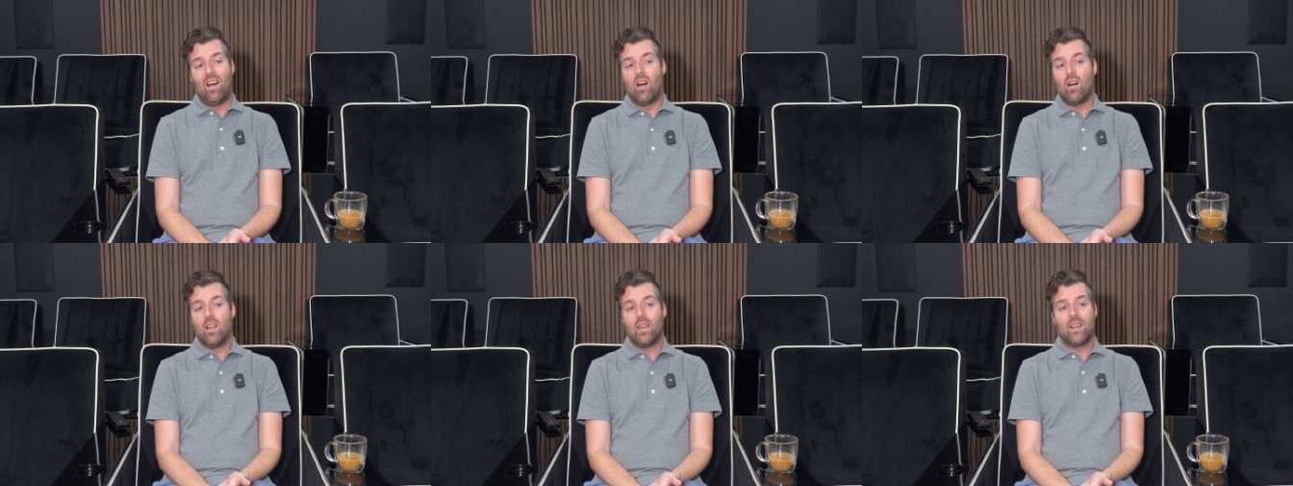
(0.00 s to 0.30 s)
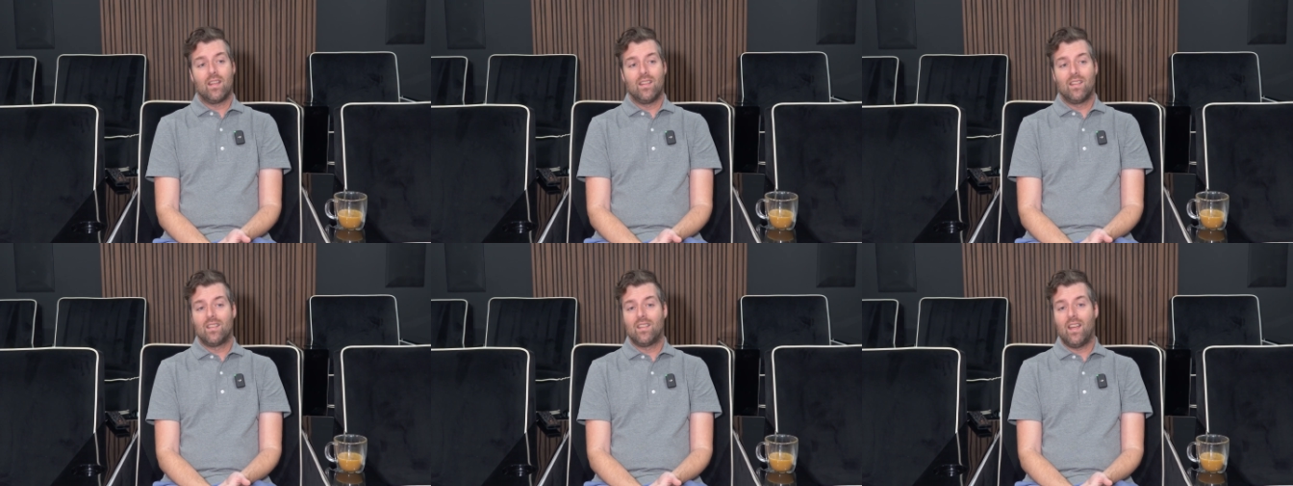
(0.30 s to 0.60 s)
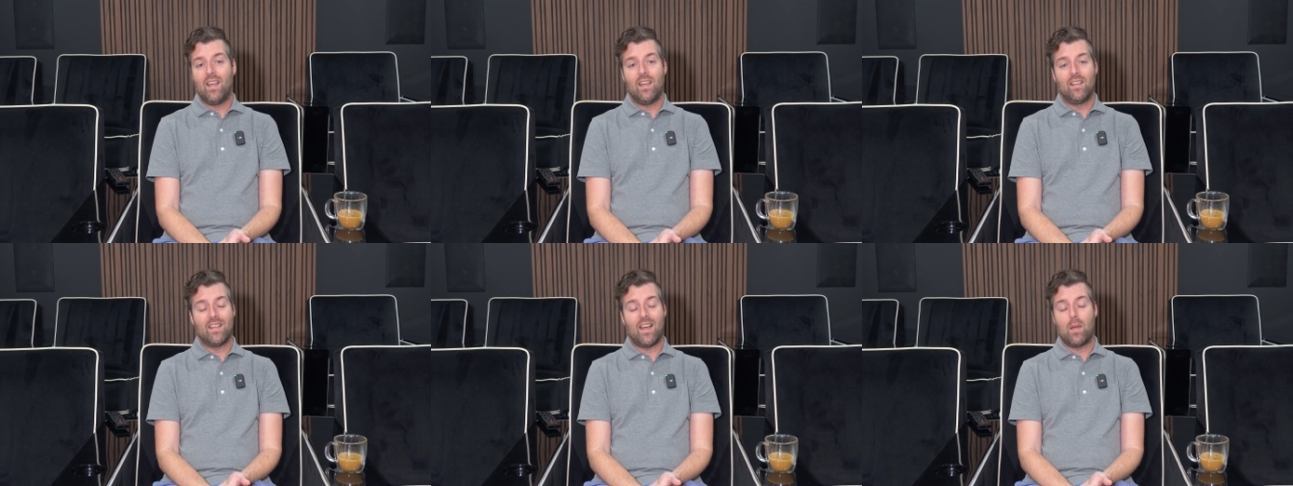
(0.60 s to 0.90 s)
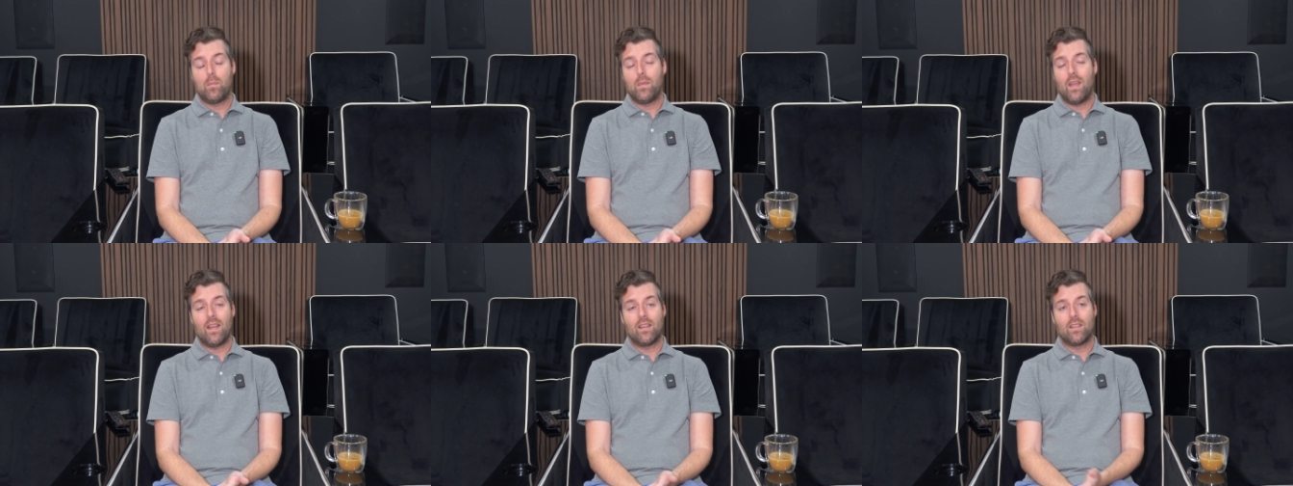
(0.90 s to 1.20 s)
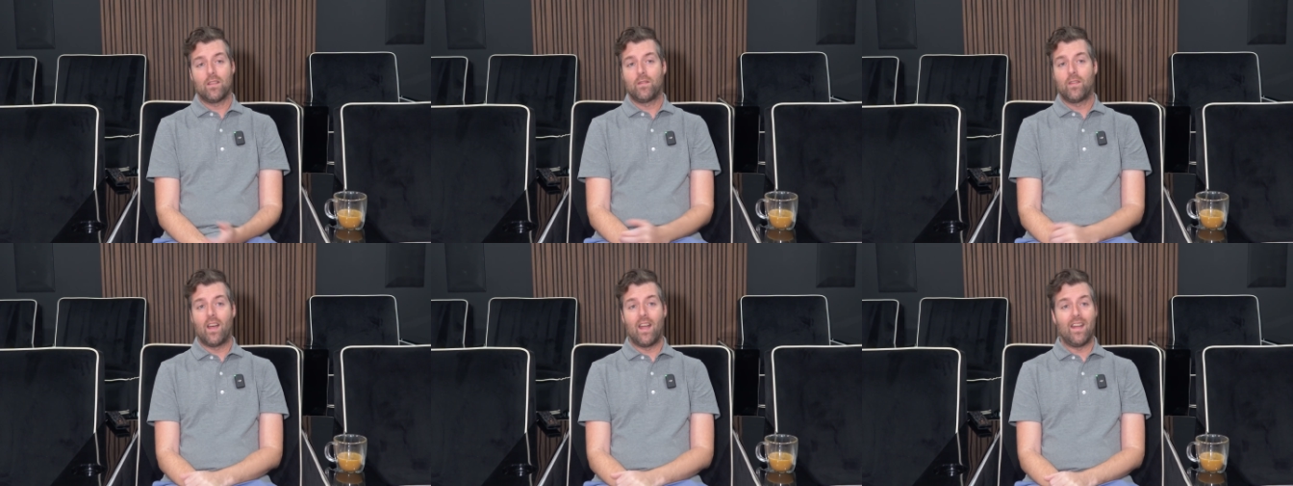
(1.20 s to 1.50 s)
All I can say is I'm
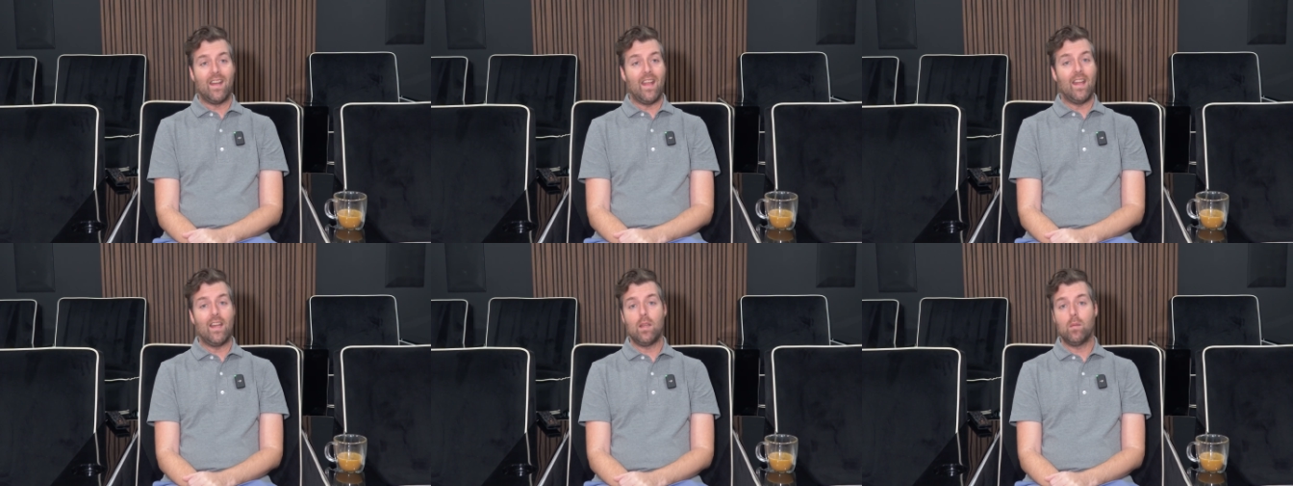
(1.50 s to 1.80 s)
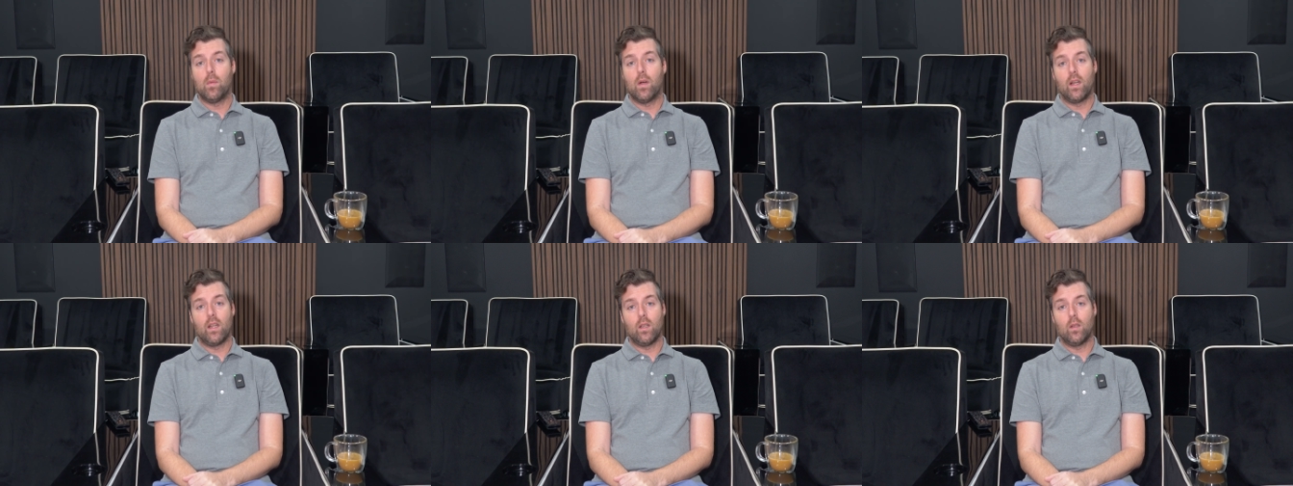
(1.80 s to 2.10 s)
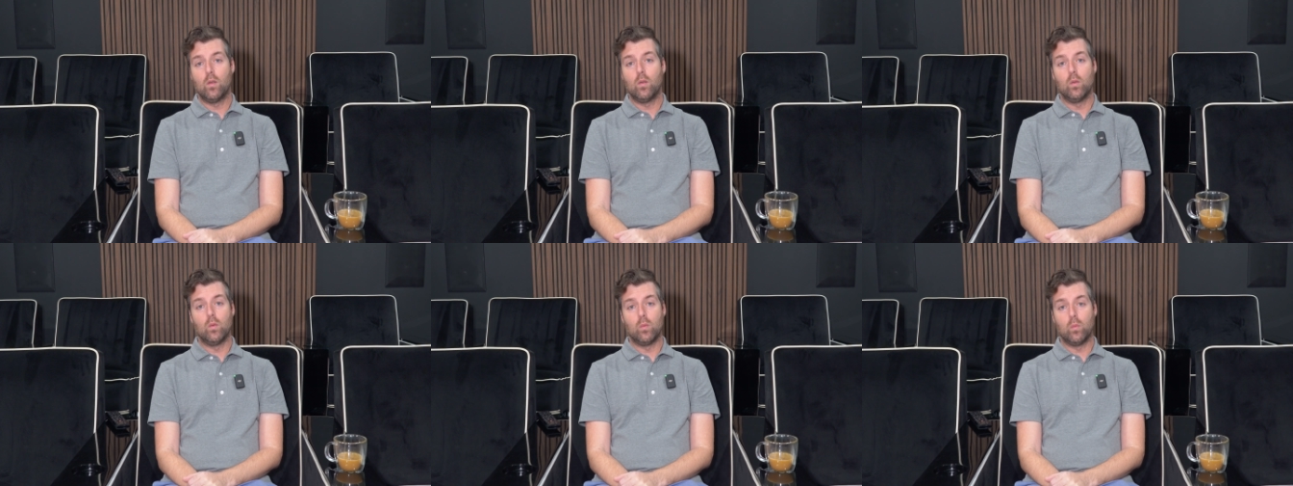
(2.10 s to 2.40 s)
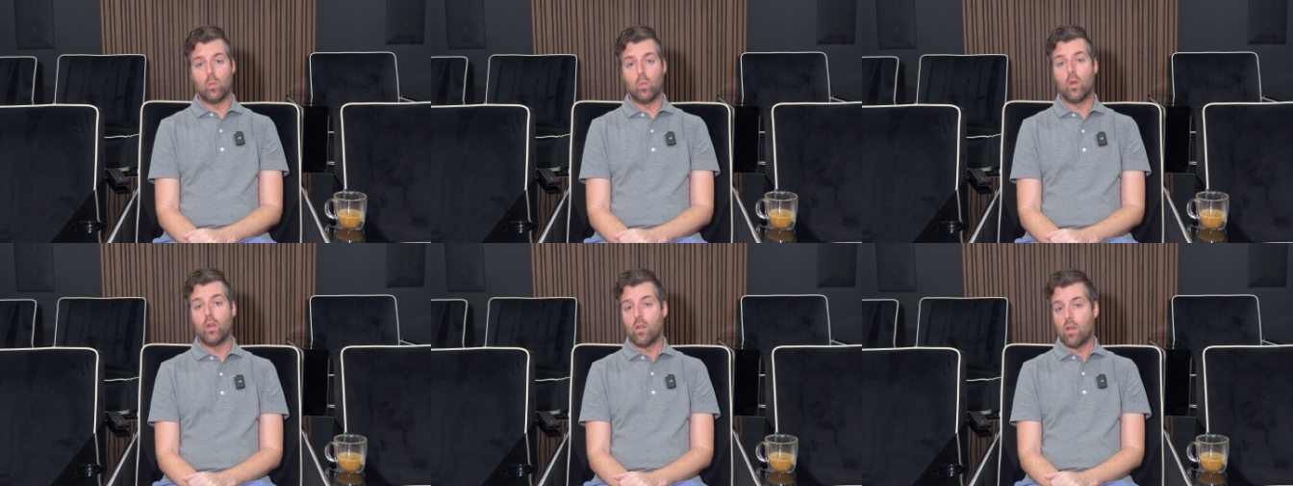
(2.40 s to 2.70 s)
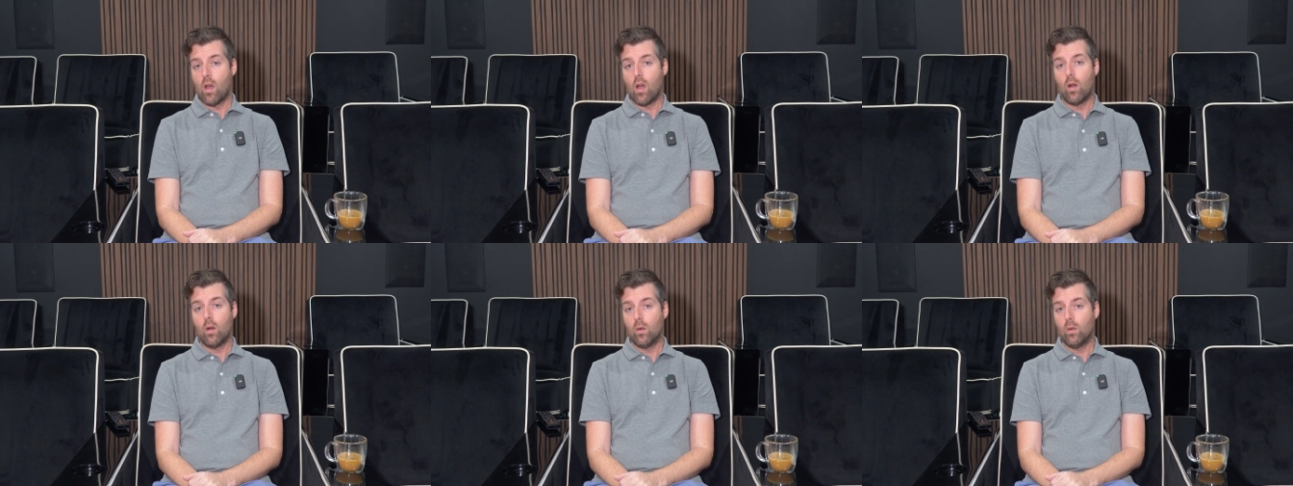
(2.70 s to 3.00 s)
yet to find anybody who would
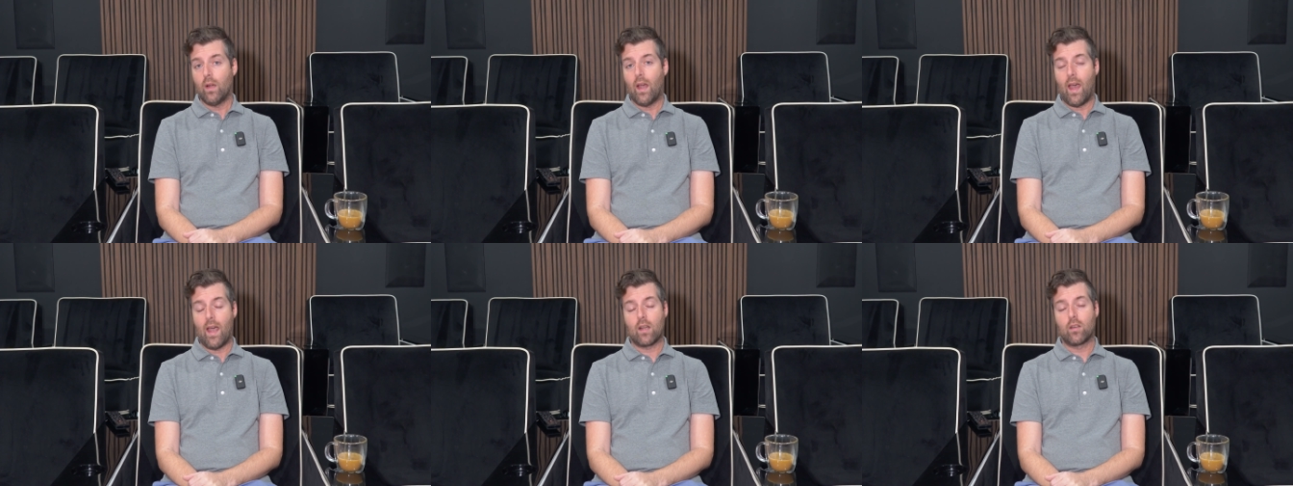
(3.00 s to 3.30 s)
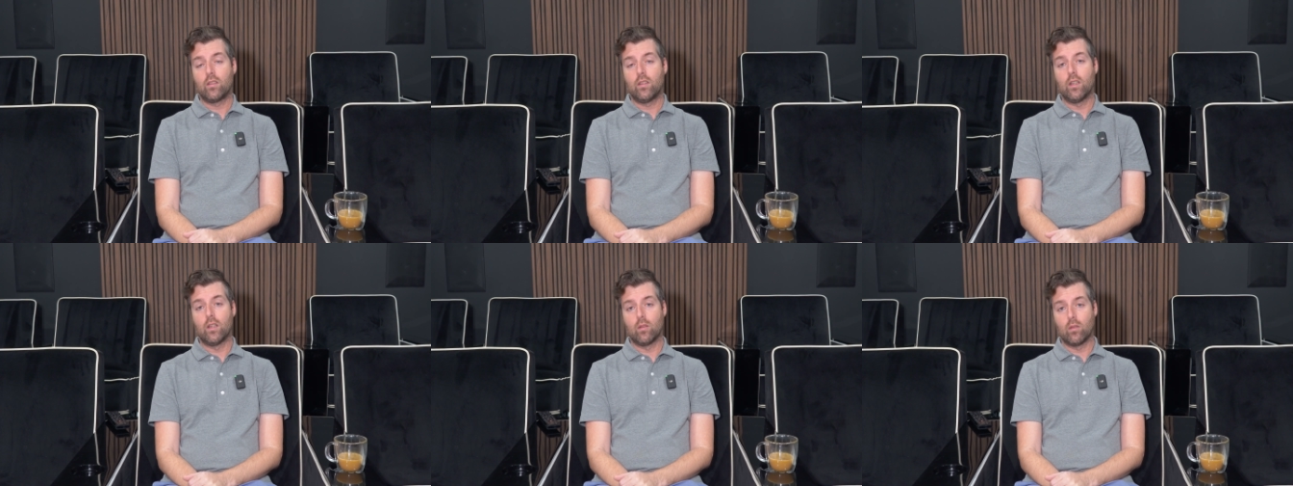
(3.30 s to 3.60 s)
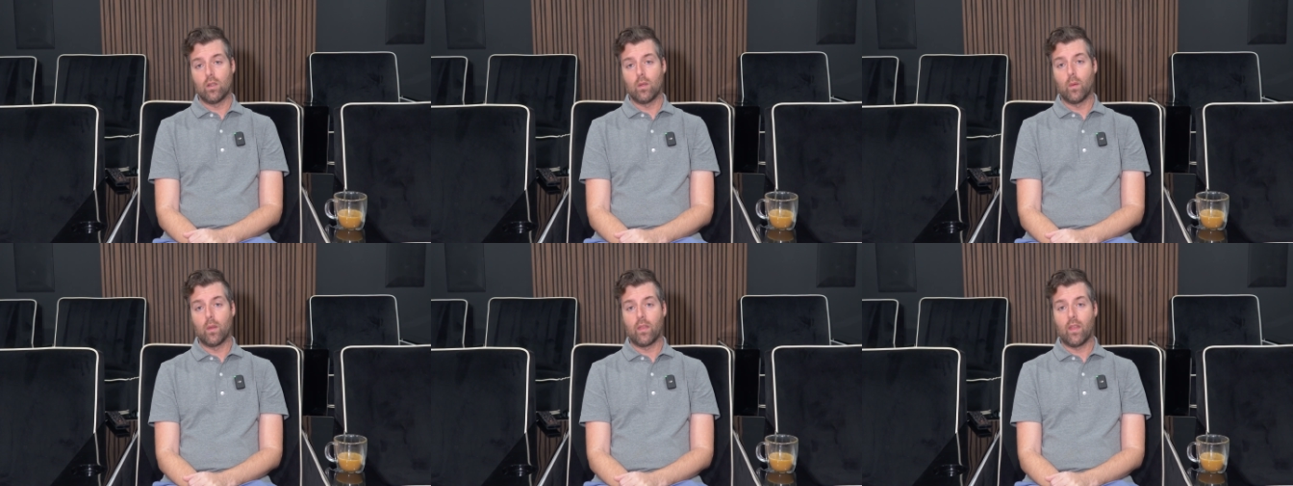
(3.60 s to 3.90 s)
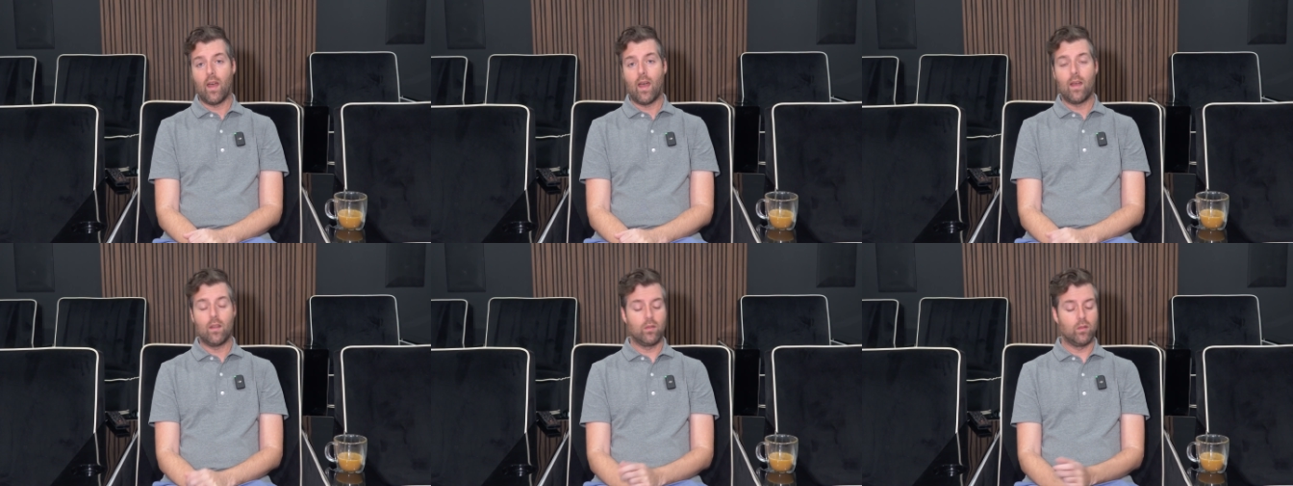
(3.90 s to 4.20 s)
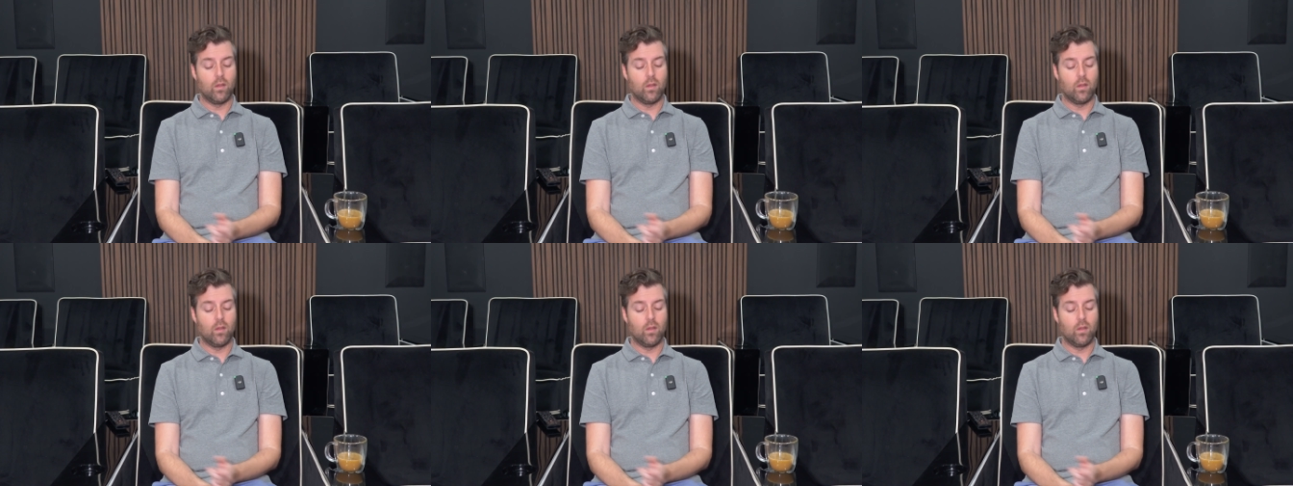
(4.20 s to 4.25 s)
know actually agree with that.